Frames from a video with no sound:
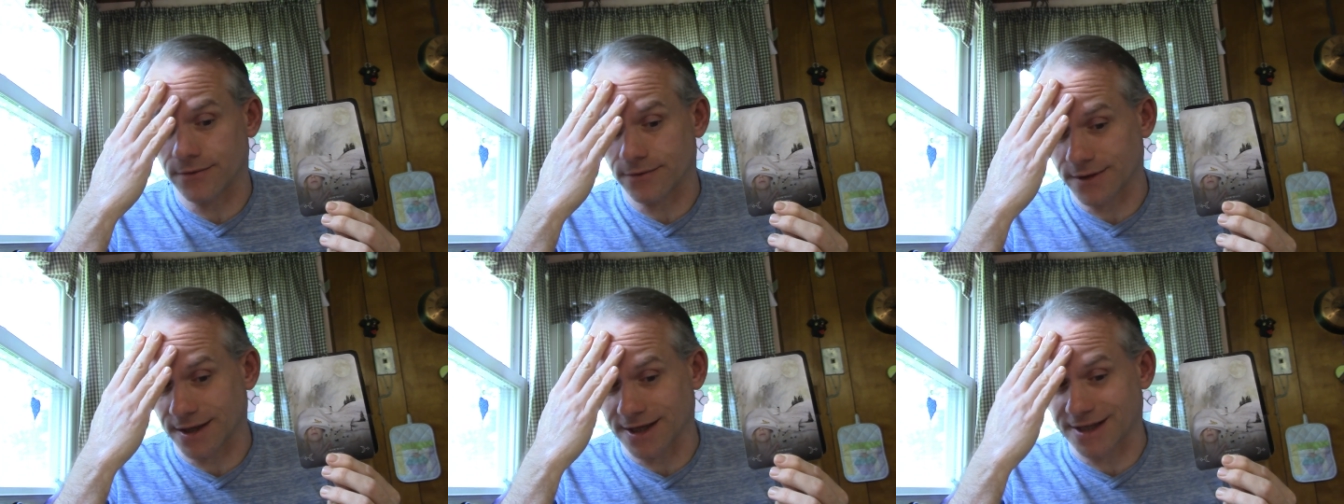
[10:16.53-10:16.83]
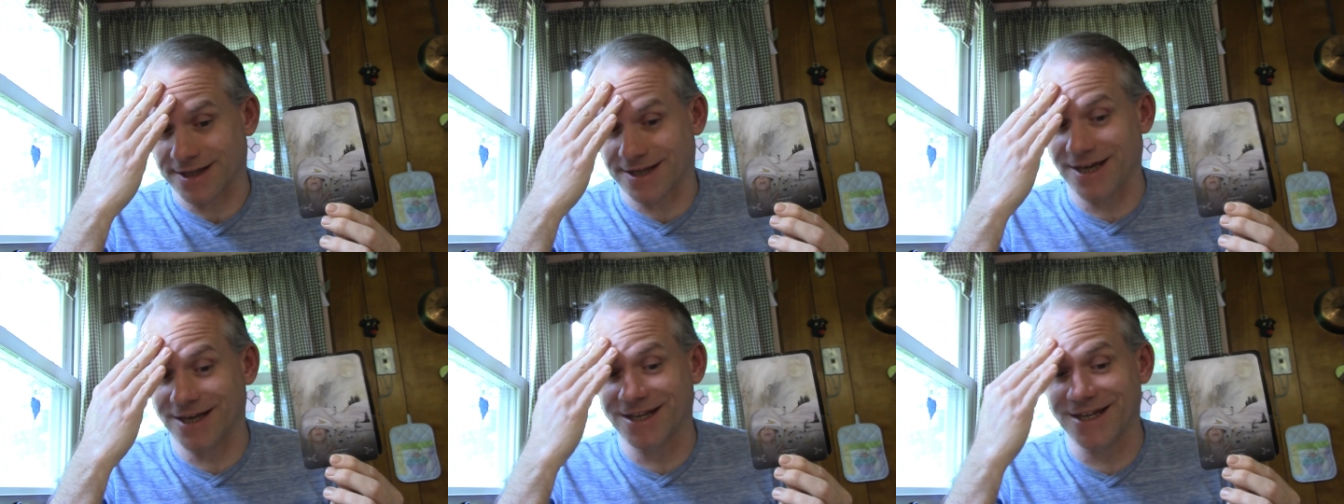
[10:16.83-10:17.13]

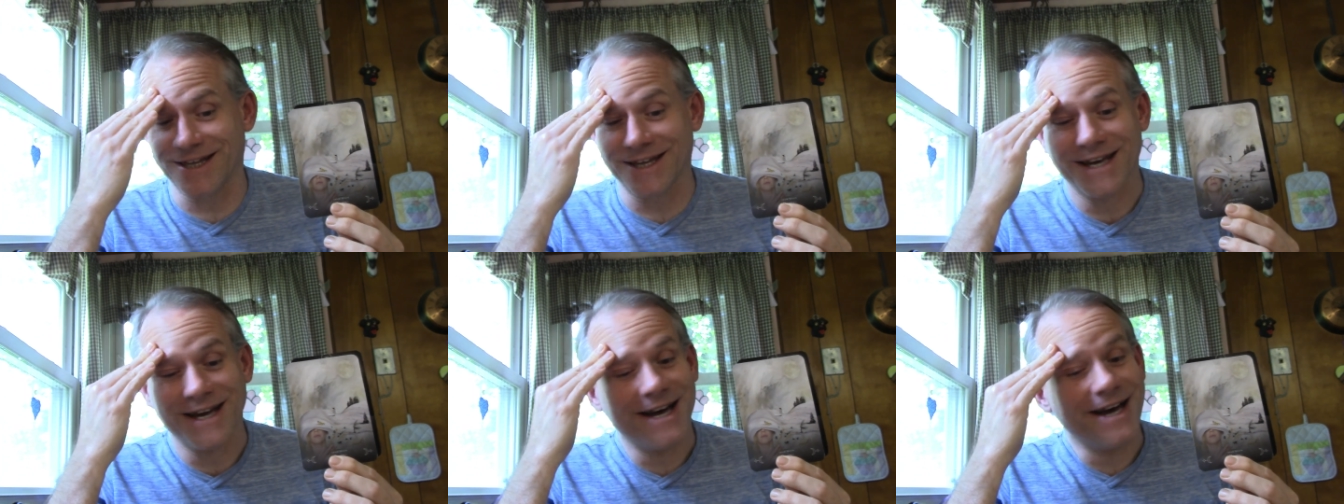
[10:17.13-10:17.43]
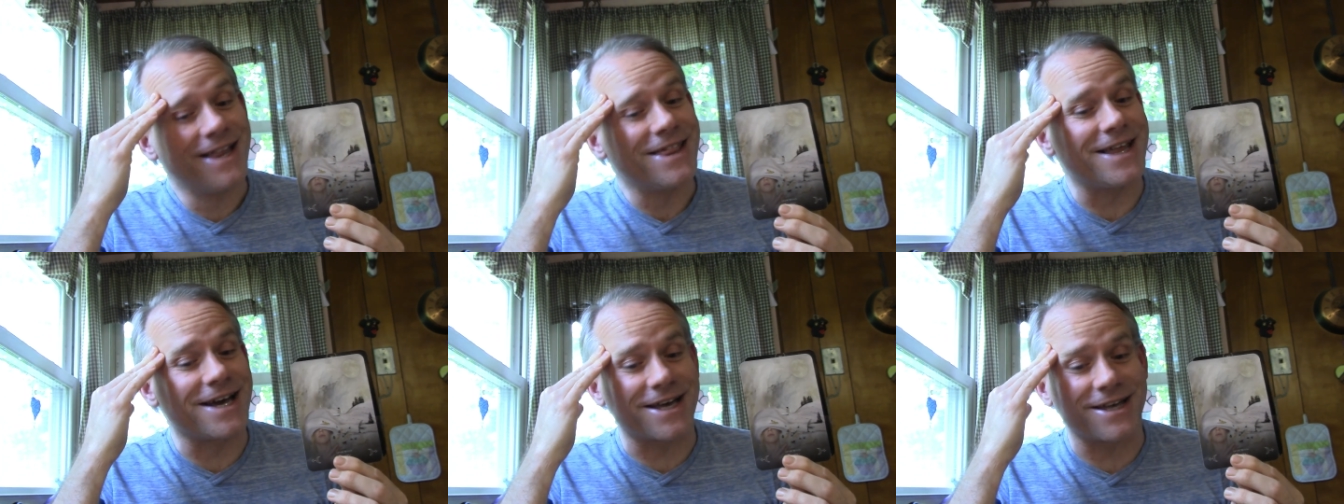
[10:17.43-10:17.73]
like,
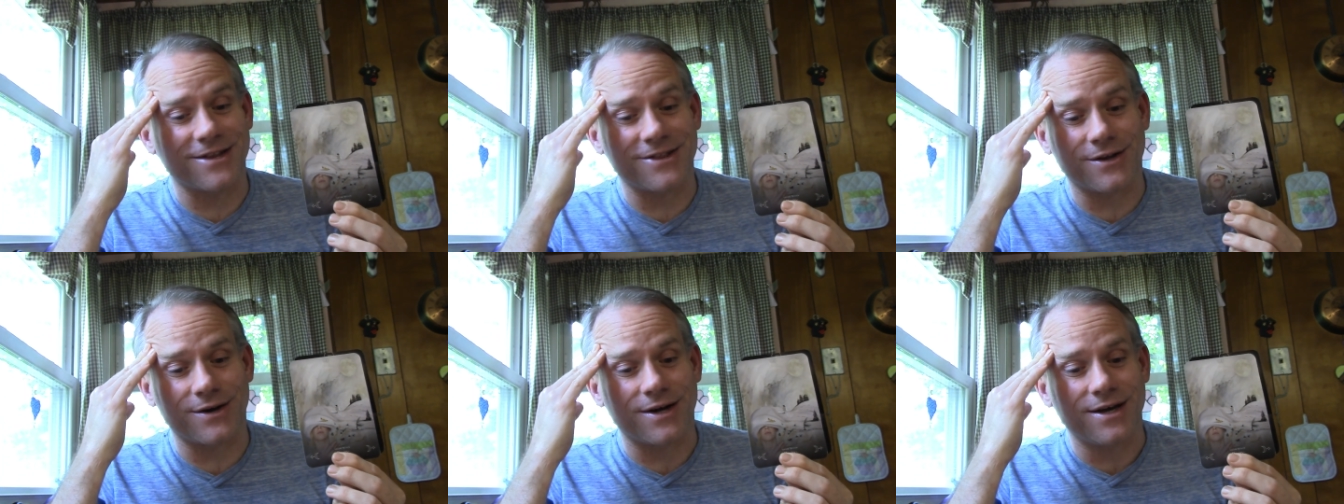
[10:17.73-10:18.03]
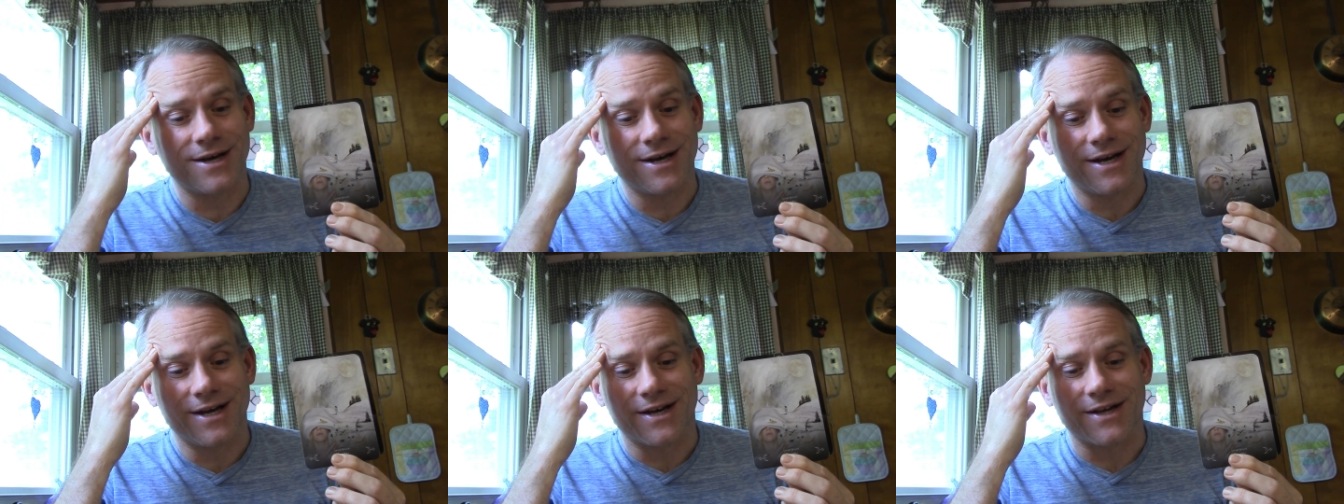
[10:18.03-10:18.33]
like
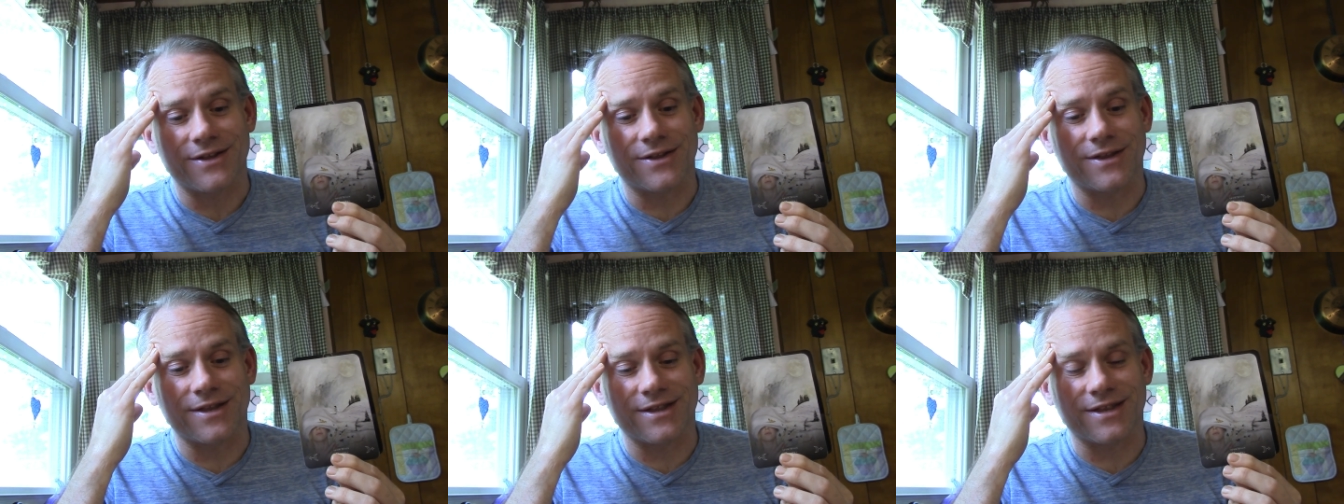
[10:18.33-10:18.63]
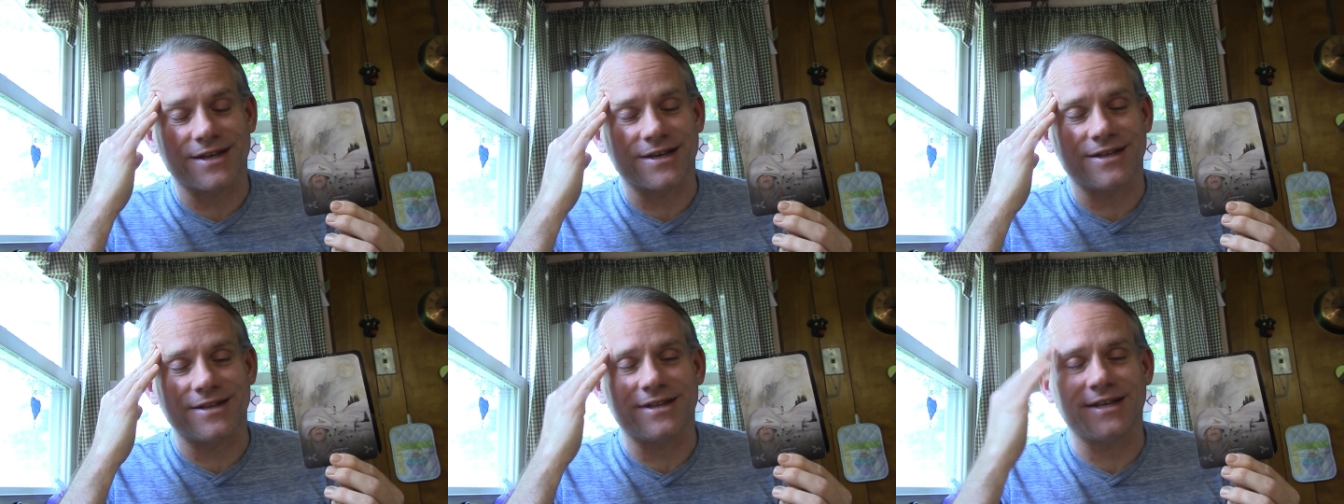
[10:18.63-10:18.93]
the,
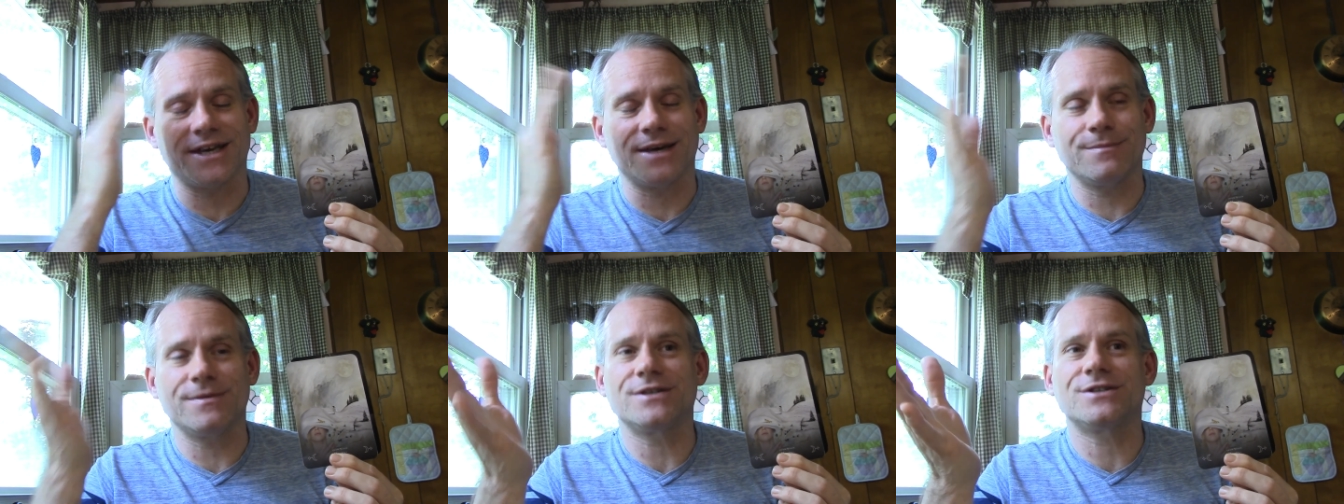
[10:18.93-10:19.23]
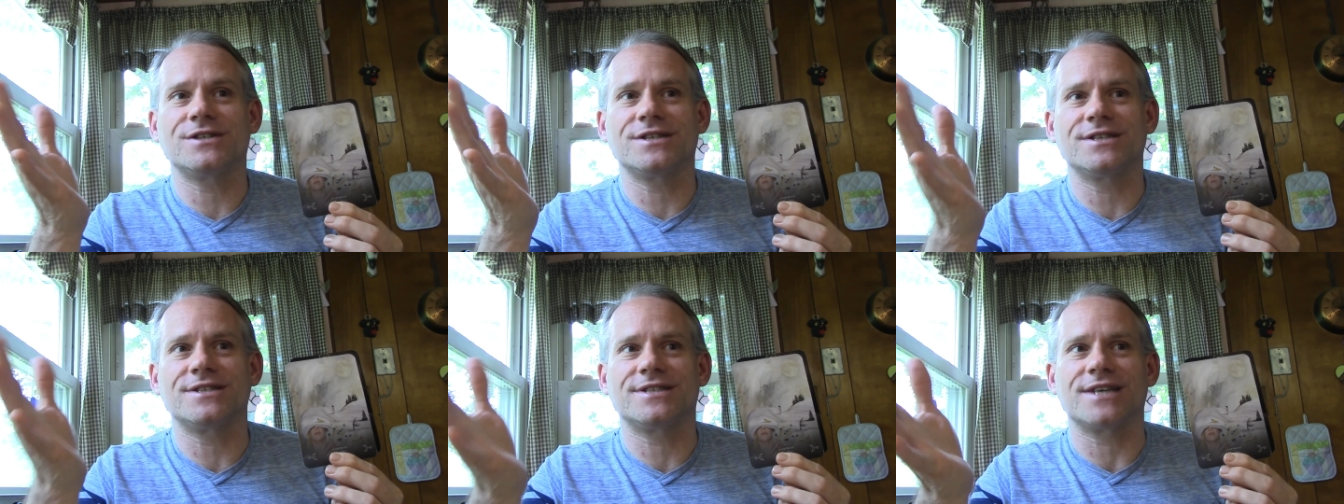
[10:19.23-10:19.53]
the the
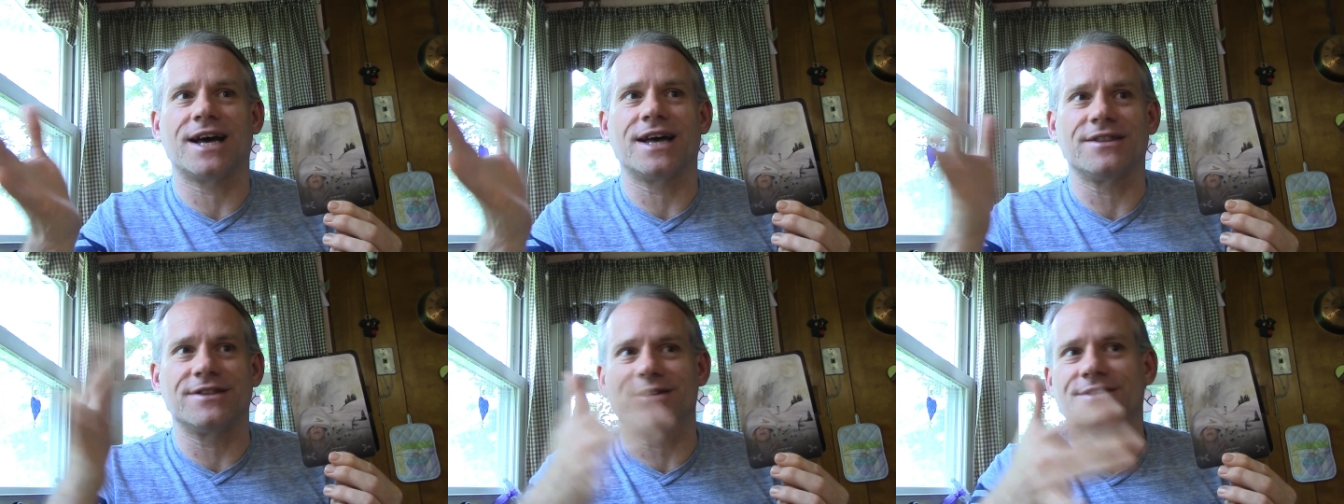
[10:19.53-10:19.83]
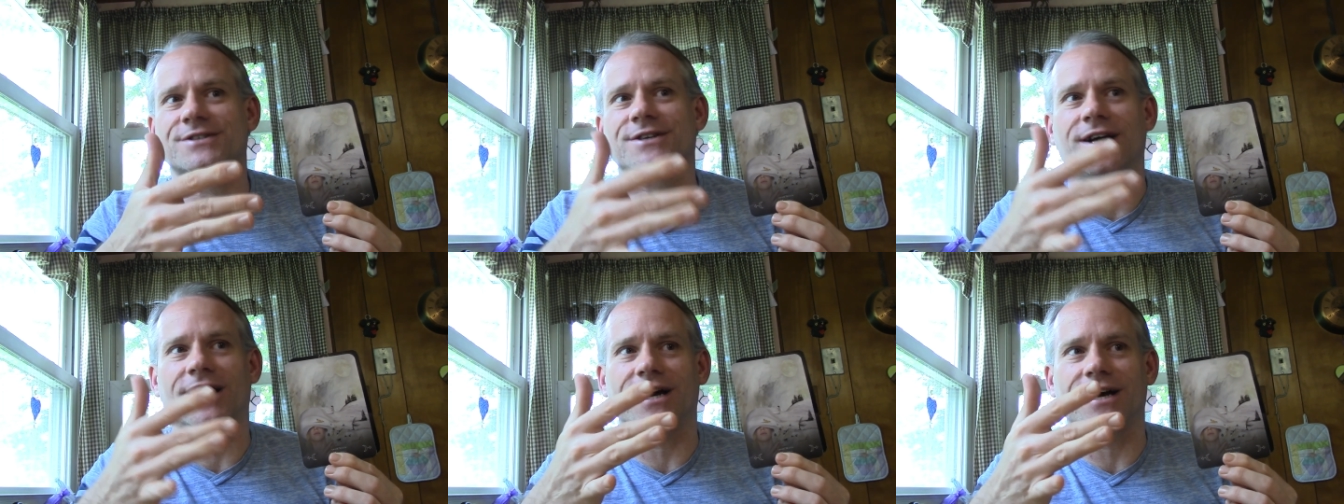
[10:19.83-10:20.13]
images on
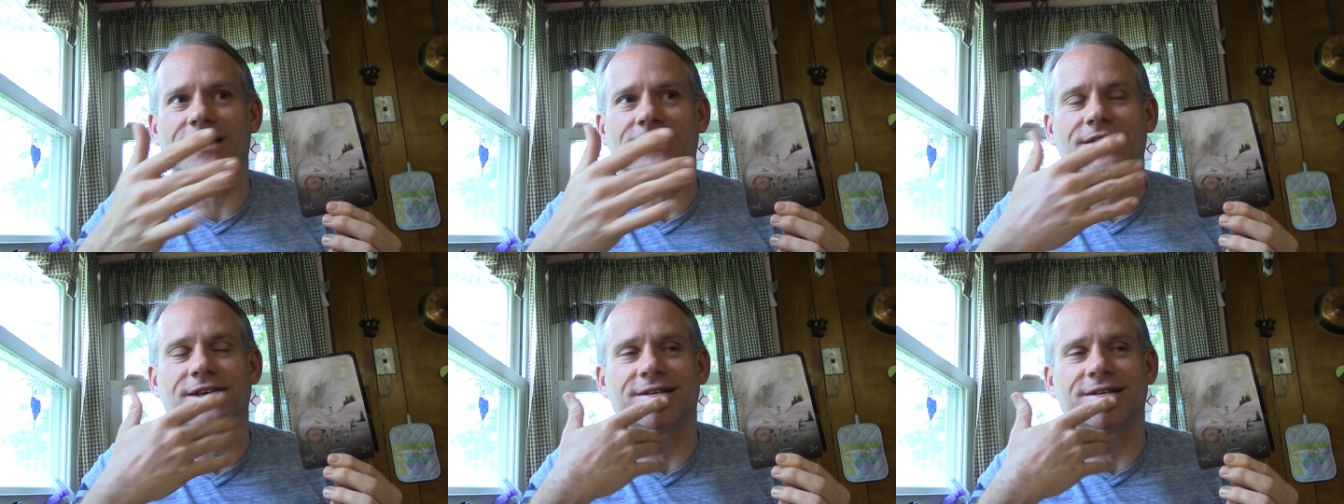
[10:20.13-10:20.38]
this card.